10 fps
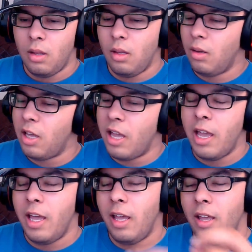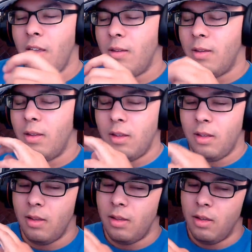Okay.
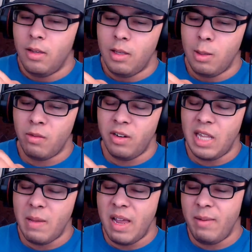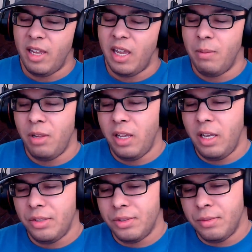You wanna run that by me again,
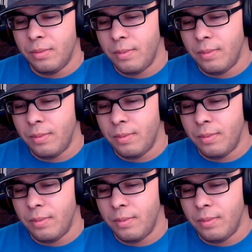please?